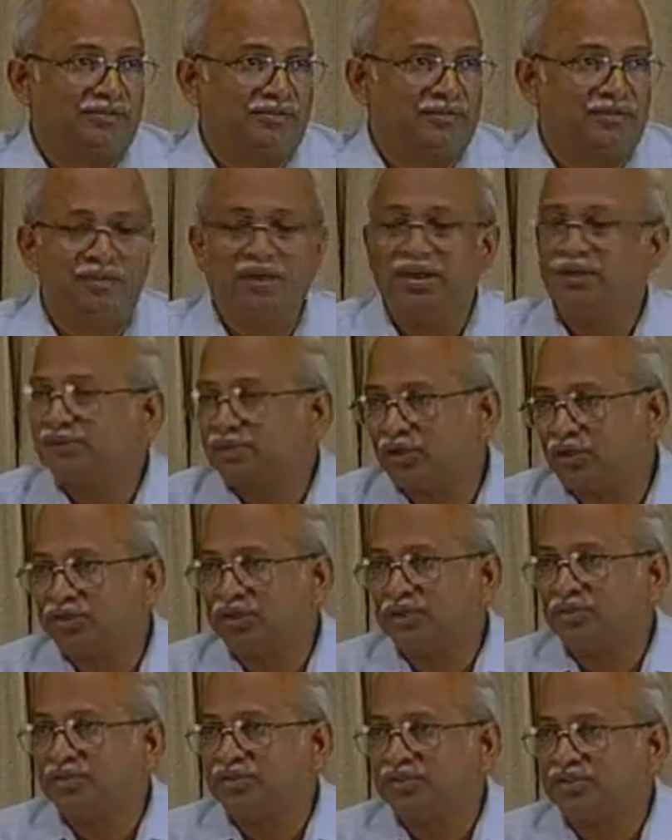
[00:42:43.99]
We have talked
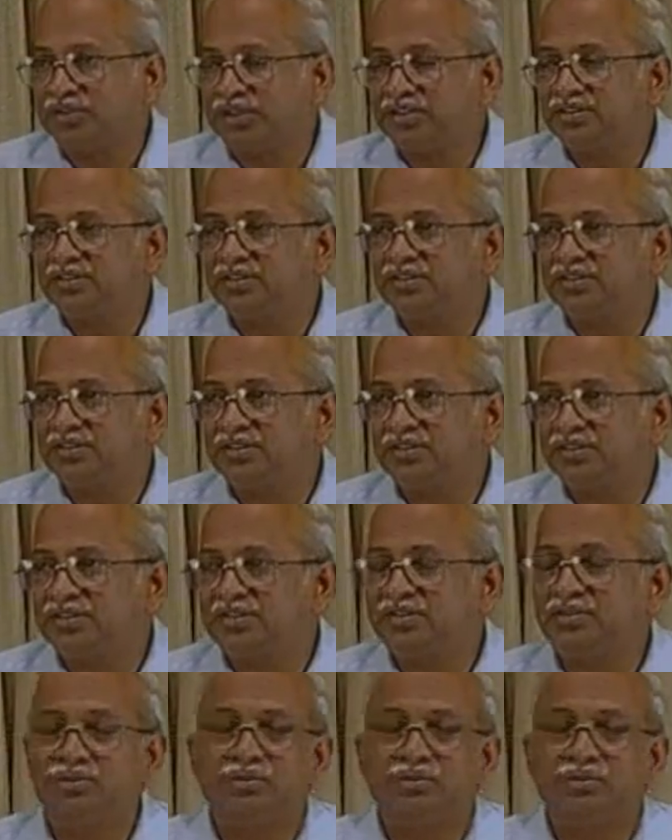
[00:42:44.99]
about stress concentration.